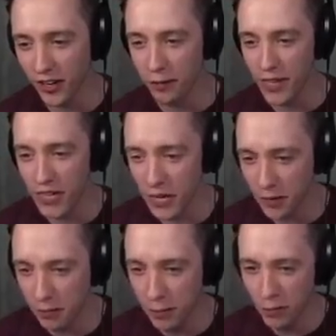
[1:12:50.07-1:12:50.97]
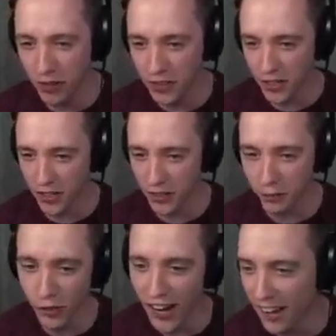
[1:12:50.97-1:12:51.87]
Imagine how many people get stuck here
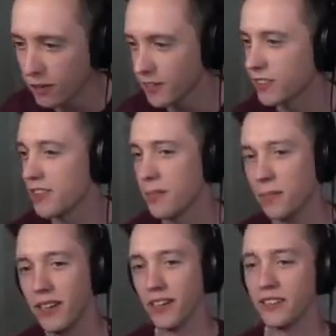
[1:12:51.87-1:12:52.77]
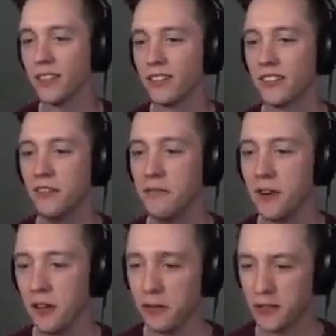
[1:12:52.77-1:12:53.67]
for hours. Not me, though.
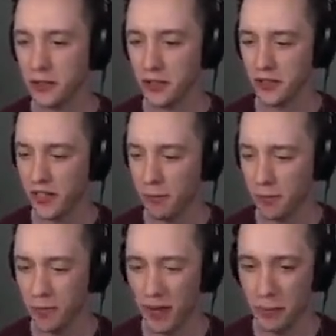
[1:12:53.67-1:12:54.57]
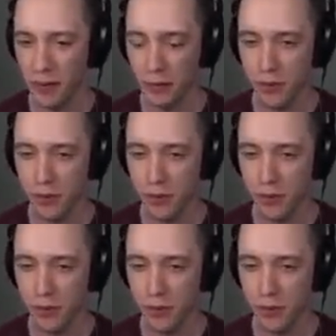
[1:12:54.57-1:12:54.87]
Very first attempt, bada bing,